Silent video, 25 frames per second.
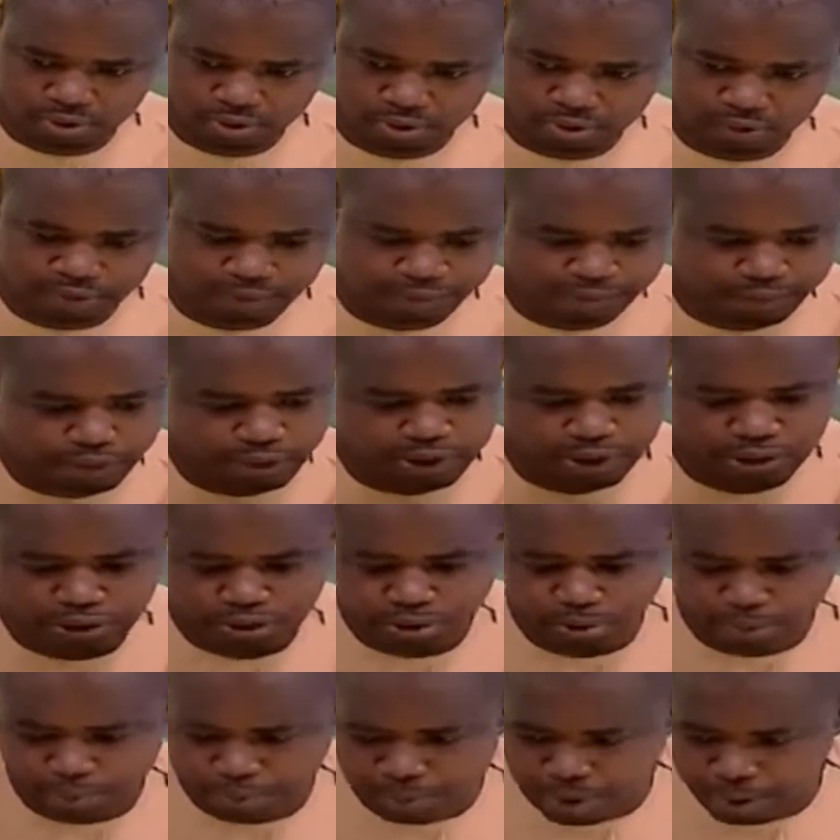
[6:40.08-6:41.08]
for the
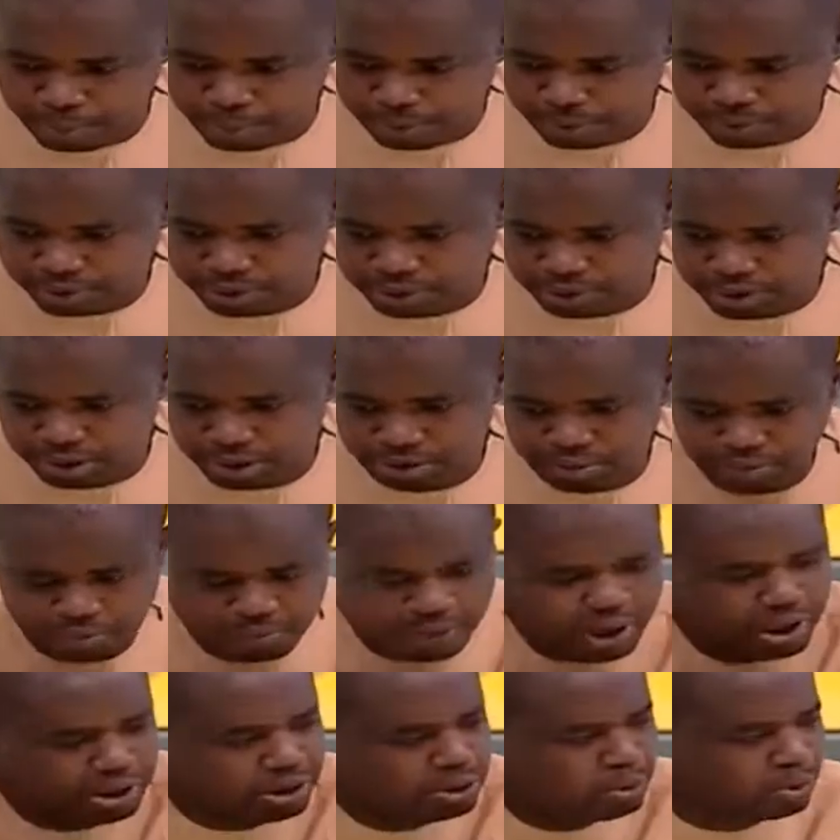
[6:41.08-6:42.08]
sole purpose.
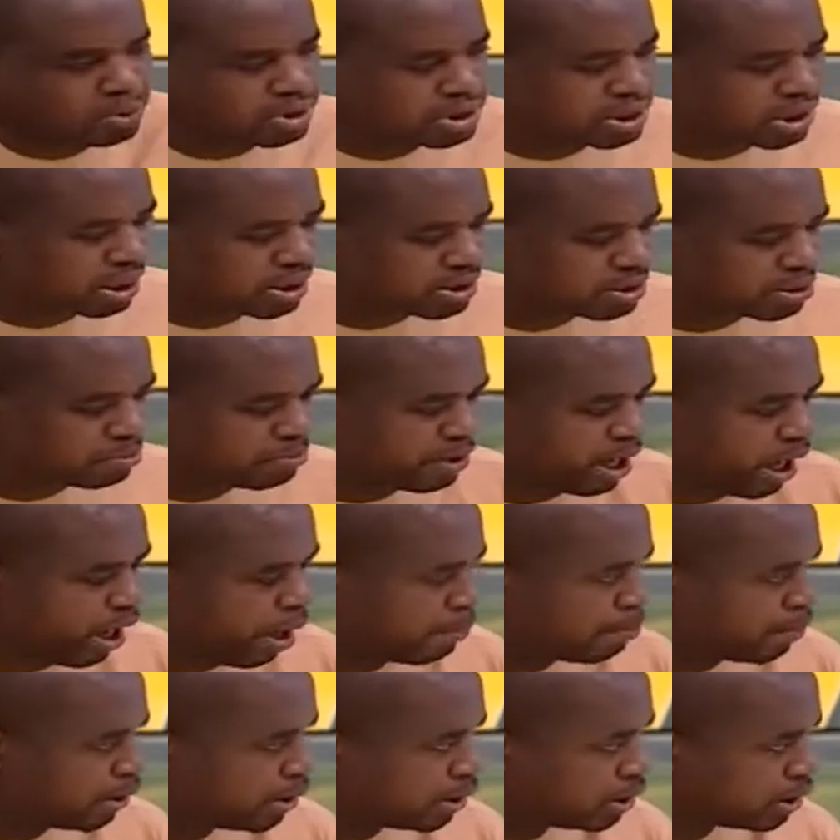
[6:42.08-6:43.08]
When those things
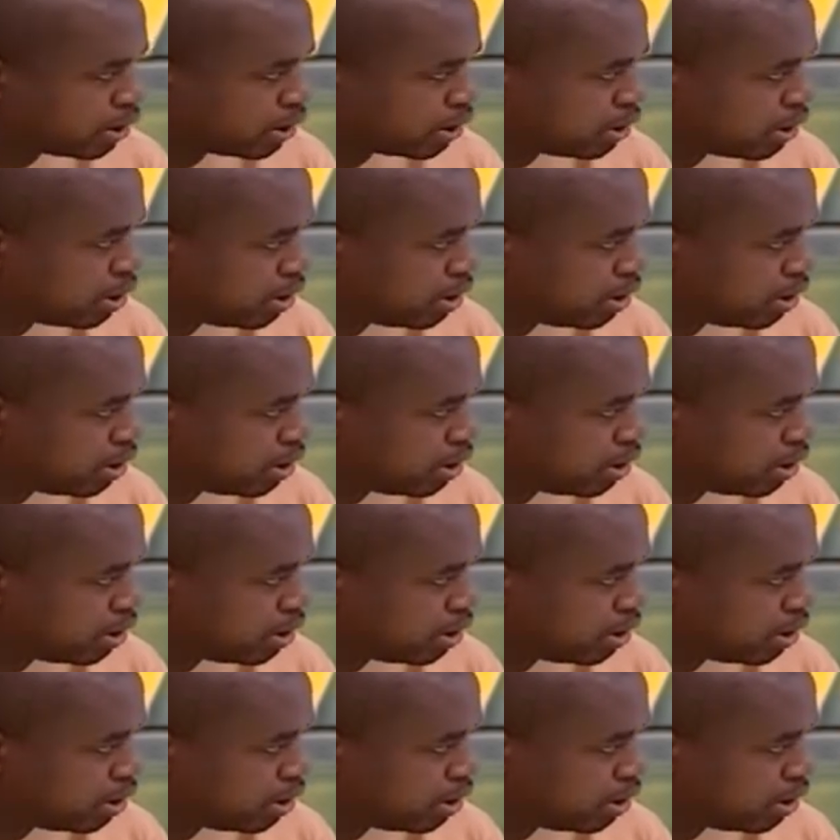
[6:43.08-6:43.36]
happened,